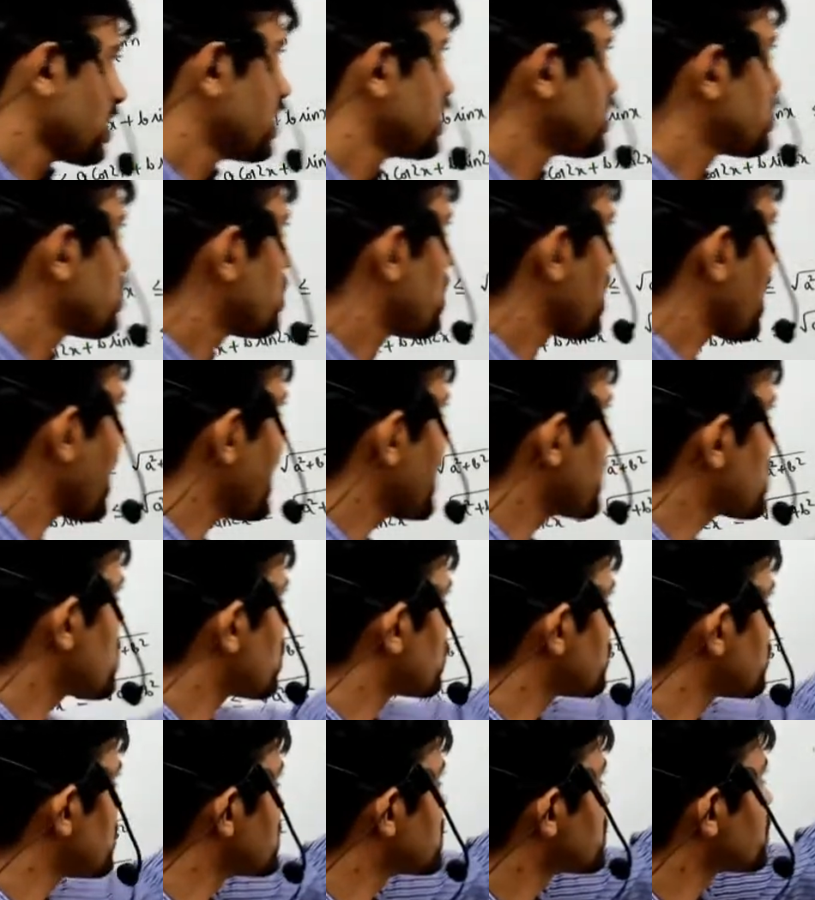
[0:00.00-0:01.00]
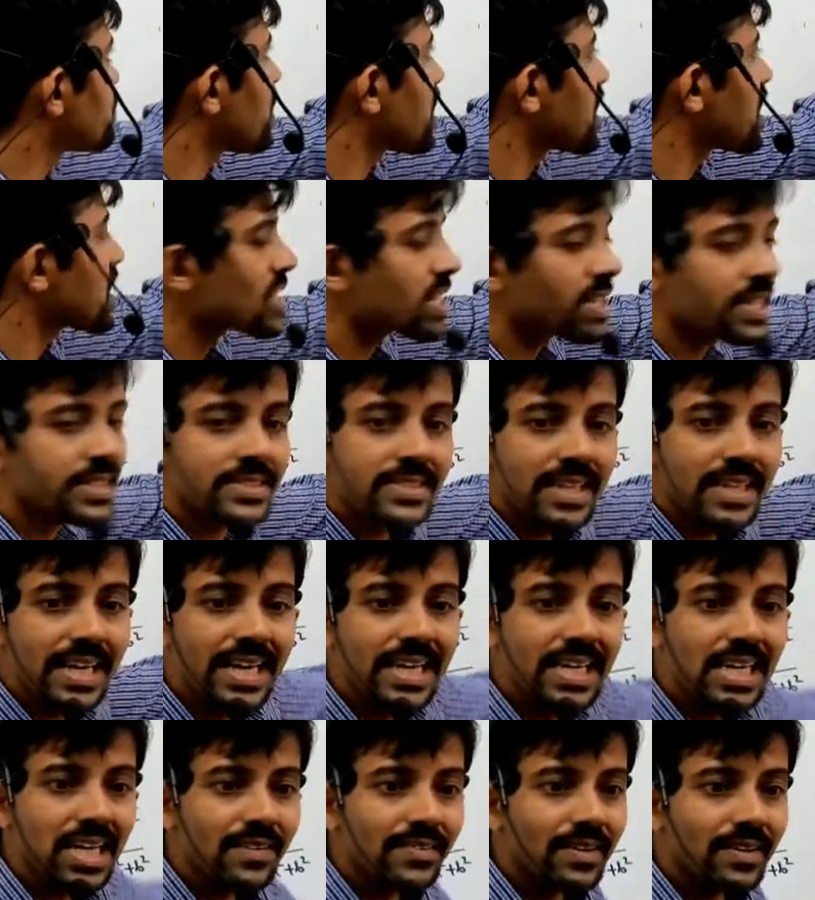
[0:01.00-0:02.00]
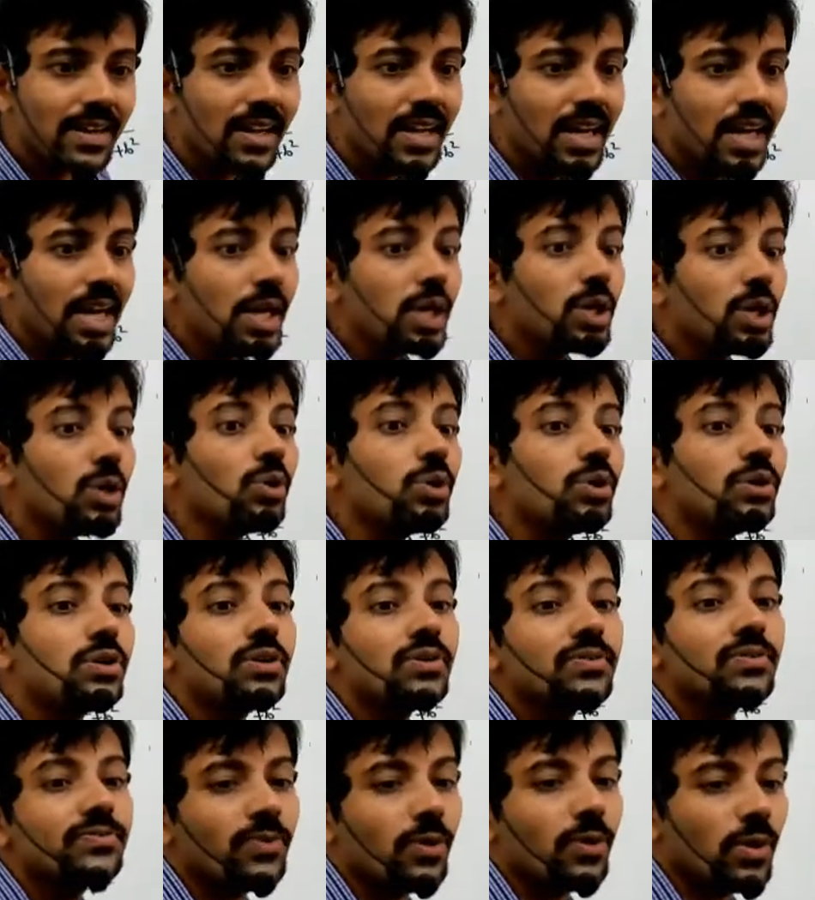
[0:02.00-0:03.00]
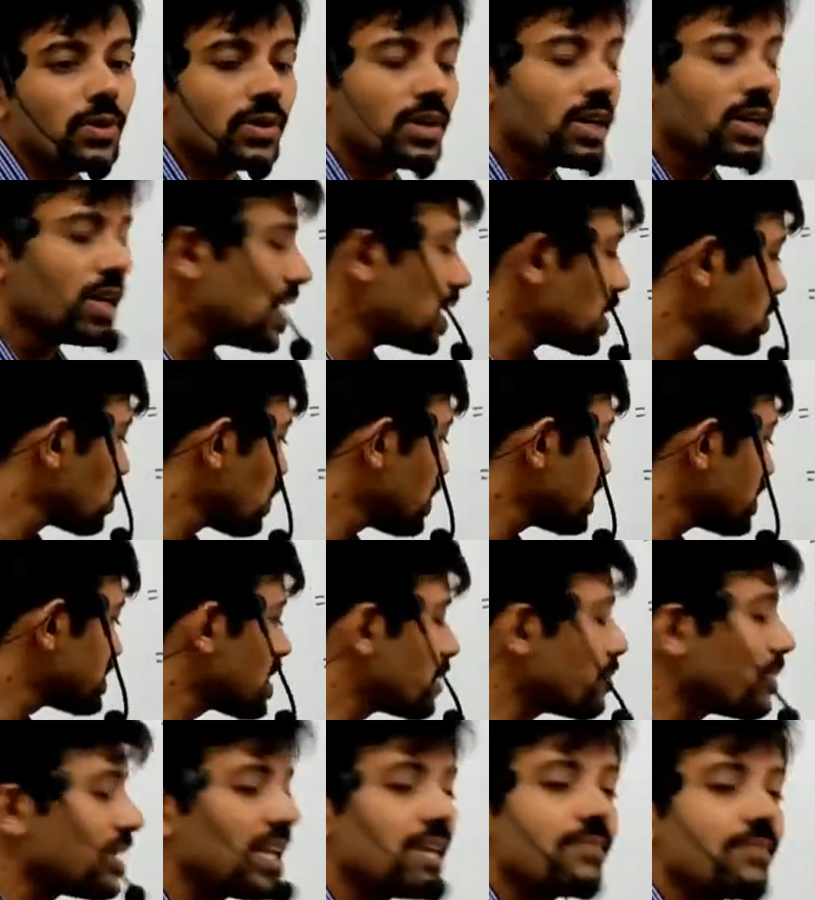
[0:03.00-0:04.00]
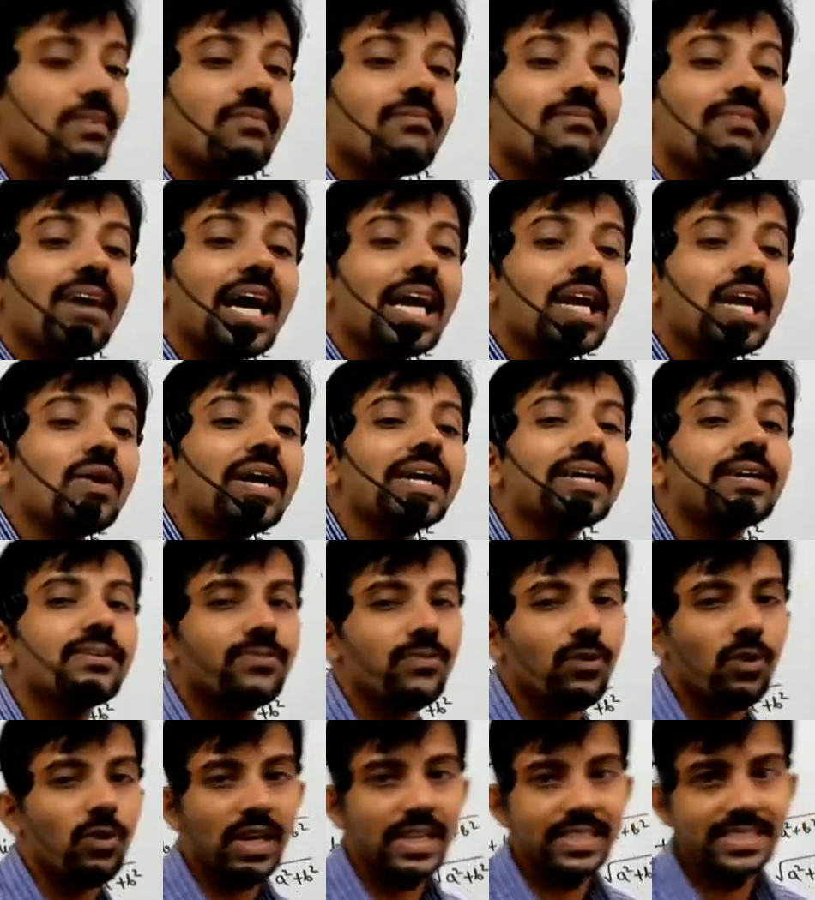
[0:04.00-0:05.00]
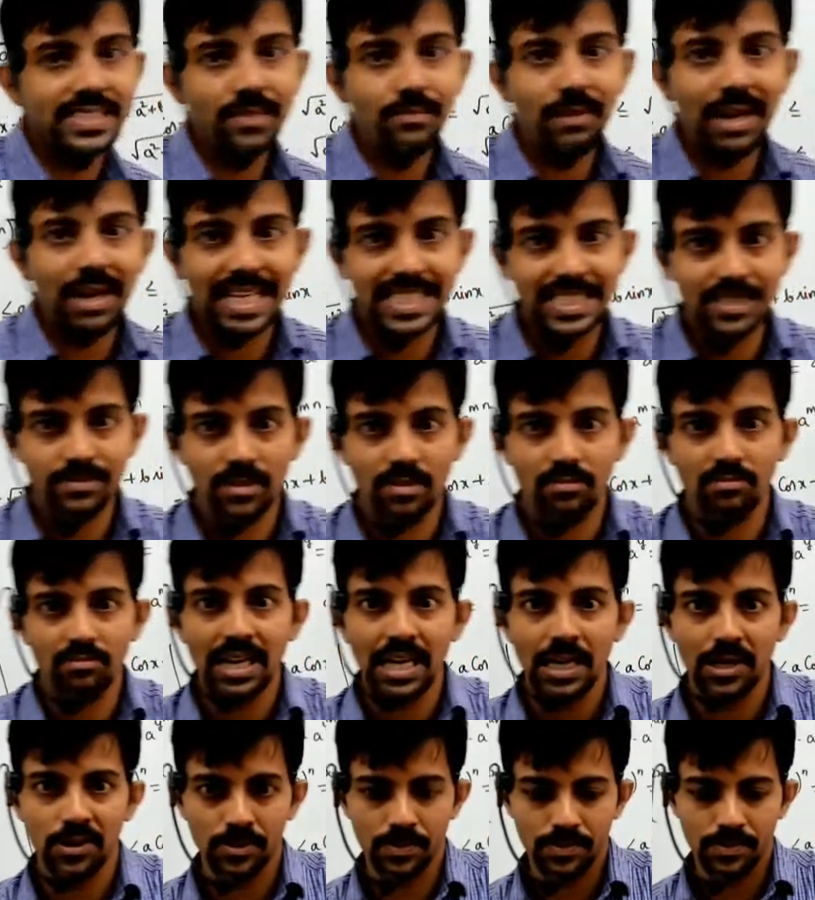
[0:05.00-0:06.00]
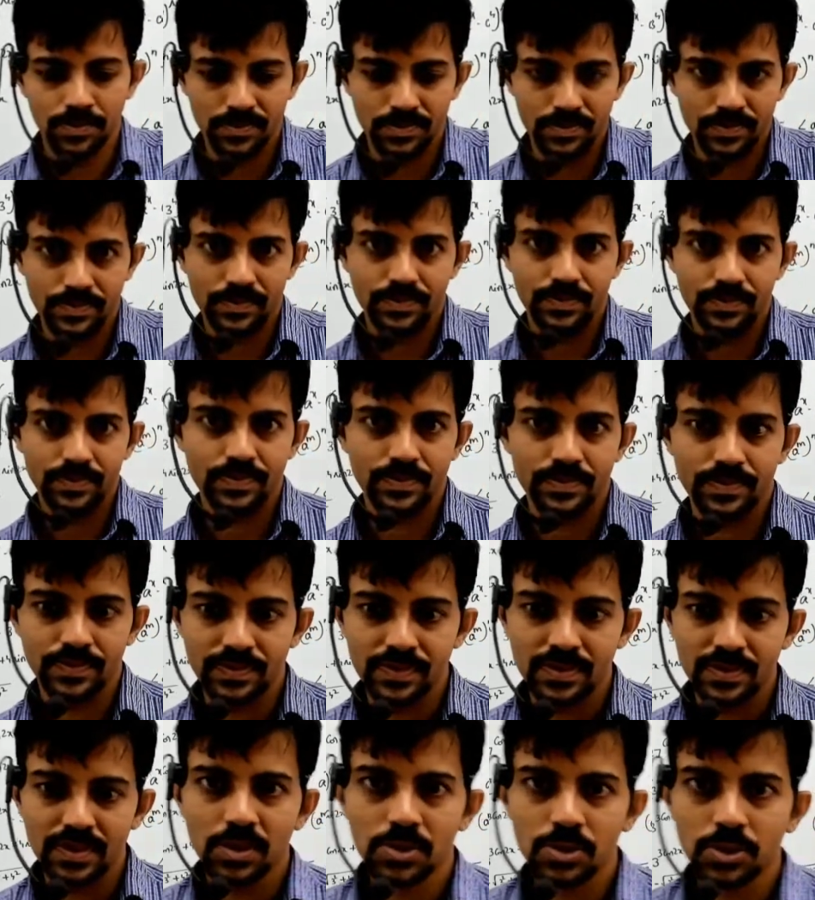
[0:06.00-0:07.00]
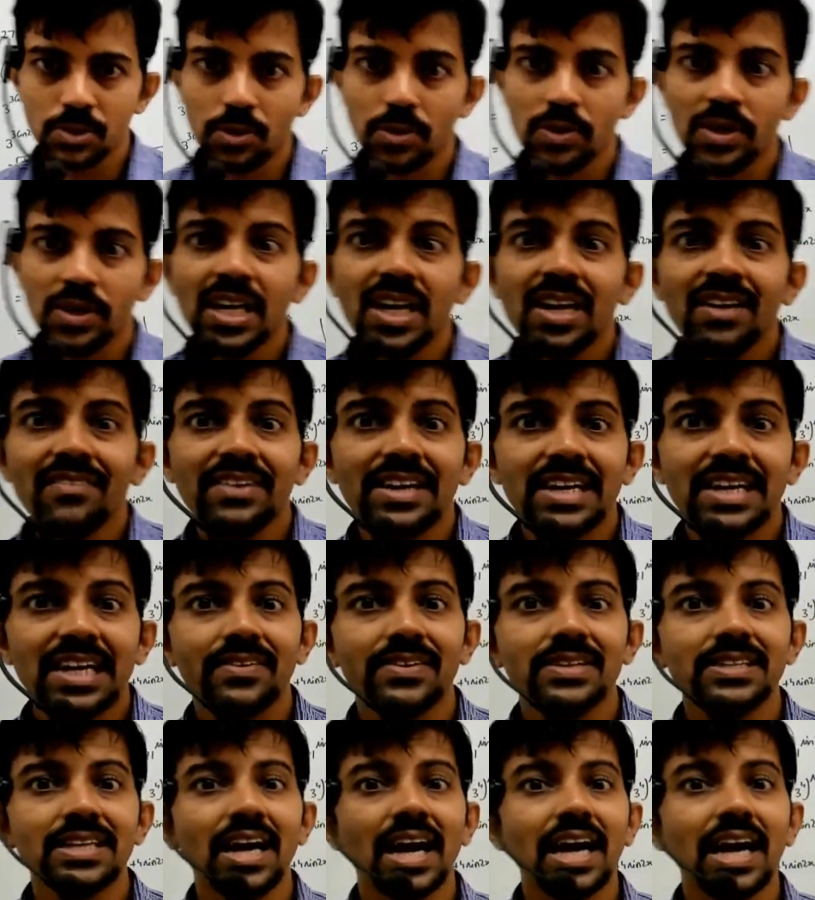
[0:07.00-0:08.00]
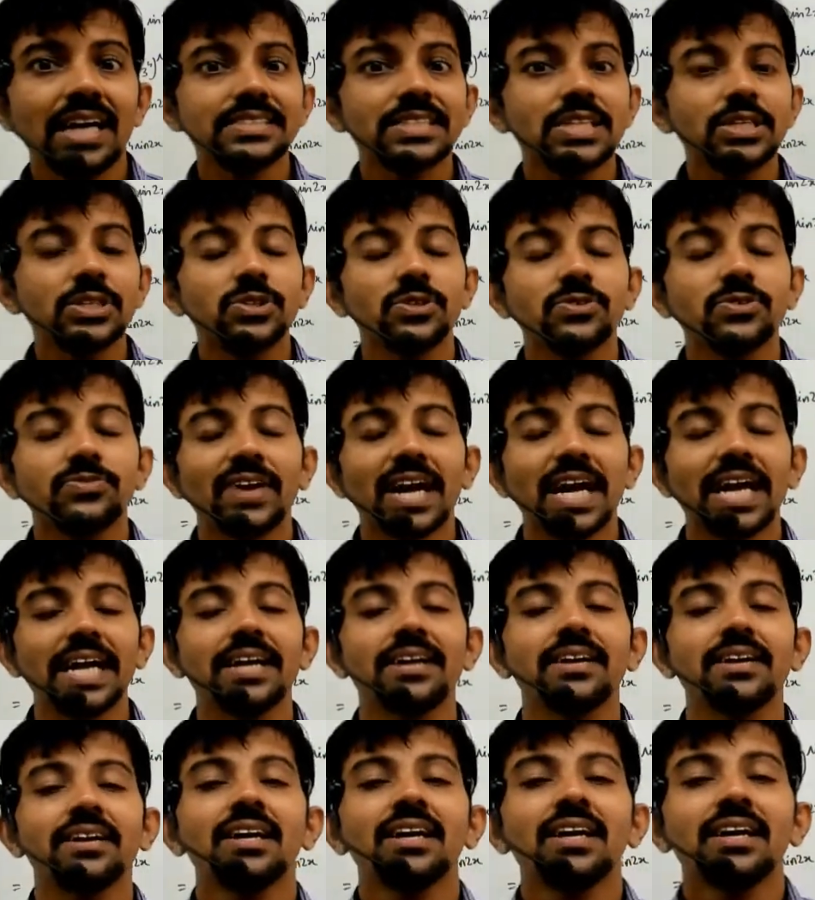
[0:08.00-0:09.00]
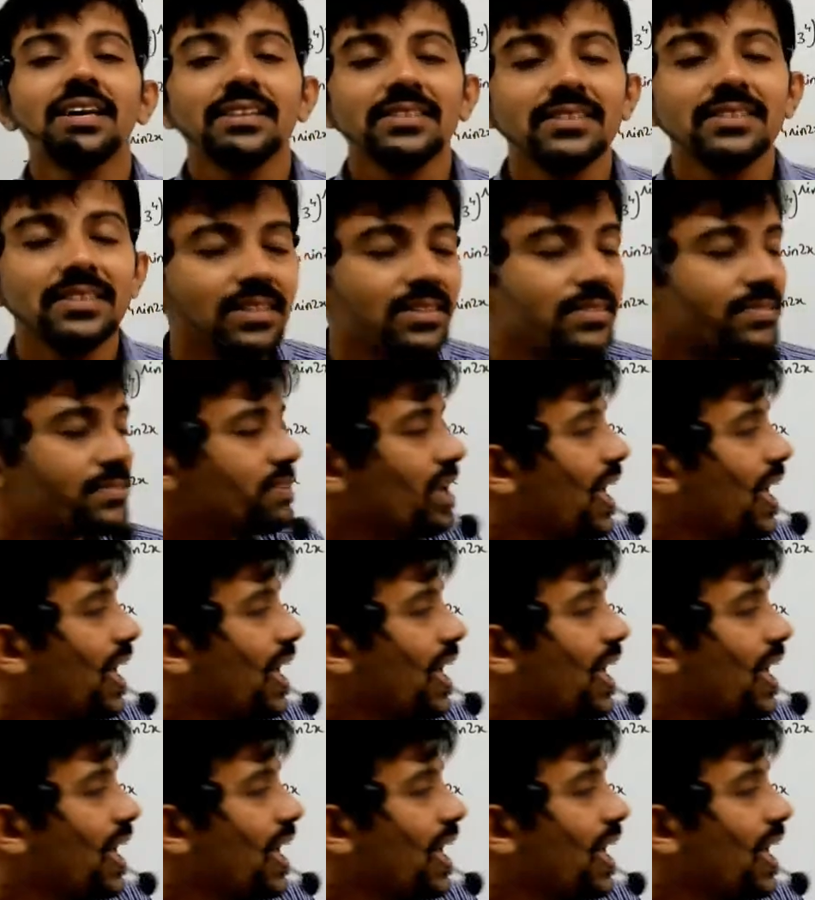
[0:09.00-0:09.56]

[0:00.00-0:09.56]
So range of this function is the interval 2 to 4. 2 is the minimum value and 4 is the maximum value. So whenever they ask you to find this